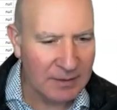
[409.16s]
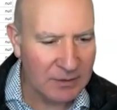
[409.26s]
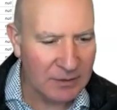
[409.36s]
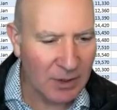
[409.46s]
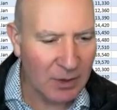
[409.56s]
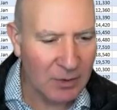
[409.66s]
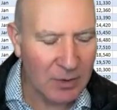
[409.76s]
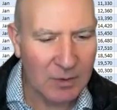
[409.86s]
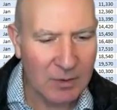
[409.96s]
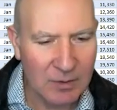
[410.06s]
So
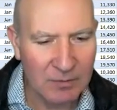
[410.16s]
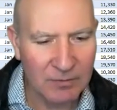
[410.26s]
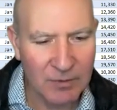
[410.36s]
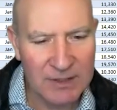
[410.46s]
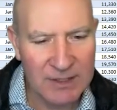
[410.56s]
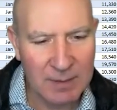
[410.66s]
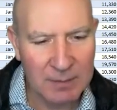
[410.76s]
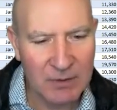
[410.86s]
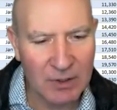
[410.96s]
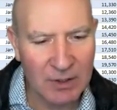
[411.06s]
first step
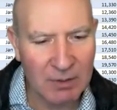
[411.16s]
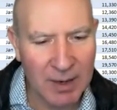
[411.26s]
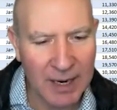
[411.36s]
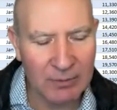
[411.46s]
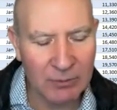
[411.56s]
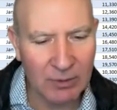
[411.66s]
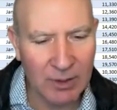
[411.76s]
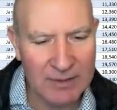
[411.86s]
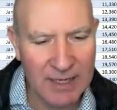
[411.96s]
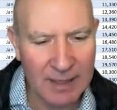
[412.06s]
is you're going to combine all
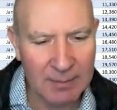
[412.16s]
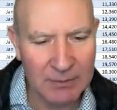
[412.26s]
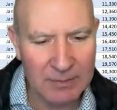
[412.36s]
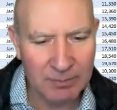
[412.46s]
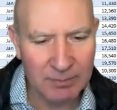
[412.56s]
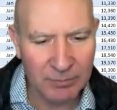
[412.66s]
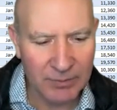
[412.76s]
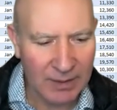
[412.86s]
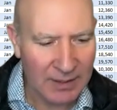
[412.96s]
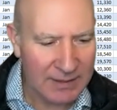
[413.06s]
those tables.
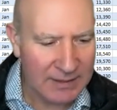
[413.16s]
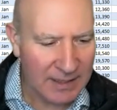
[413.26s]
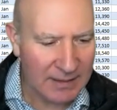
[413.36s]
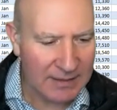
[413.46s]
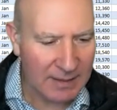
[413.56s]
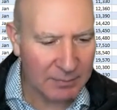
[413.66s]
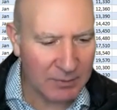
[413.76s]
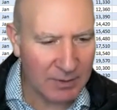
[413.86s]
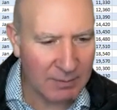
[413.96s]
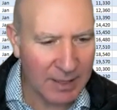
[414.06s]
Second step,
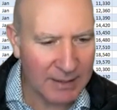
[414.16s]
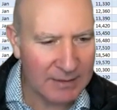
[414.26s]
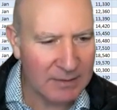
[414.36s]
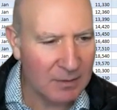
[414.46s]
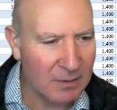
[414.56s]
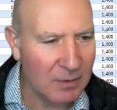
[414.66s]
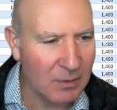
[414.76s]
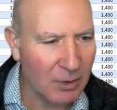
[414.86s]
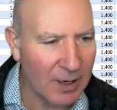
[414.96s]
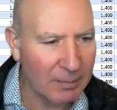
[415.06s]
you're going to make this
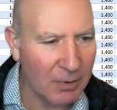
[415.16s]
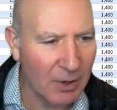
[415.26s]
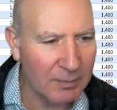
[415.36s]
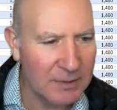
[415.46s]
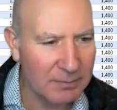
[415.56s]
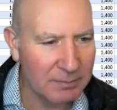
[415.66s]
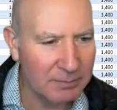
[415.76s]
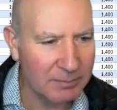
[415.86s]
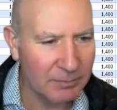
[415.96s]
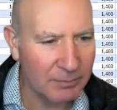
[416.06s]
lookup columns.
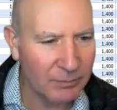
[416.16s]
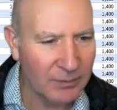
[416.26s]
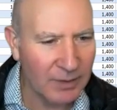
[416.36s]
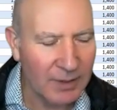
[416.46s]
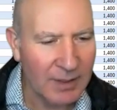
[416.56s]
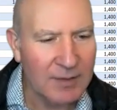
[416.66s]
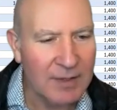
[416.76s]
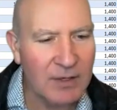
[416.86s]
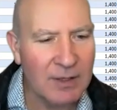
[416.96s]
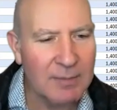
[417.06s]

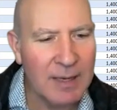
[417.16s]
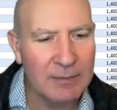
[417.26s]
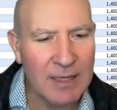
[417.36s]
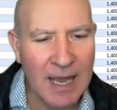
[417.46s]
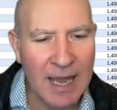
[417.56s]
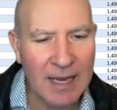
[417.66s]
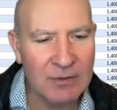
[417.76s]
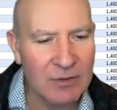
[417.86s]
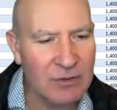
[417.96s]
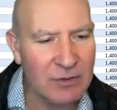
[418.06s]
Then you're going to be able to
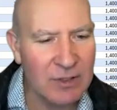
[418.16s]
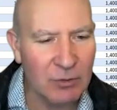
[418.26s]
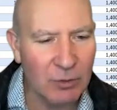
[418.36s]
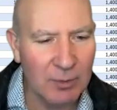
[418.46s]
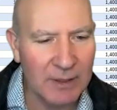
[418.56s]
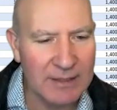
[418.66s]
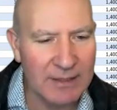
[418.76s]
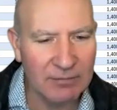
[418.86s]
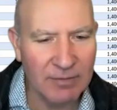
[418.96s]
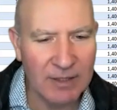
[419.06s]
add, just using normal
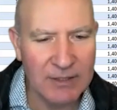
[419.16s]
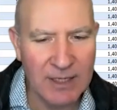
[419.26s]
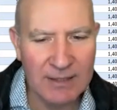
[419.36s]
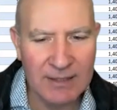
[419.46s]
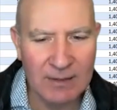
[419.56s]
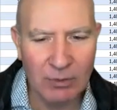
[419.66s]
Excel functionality,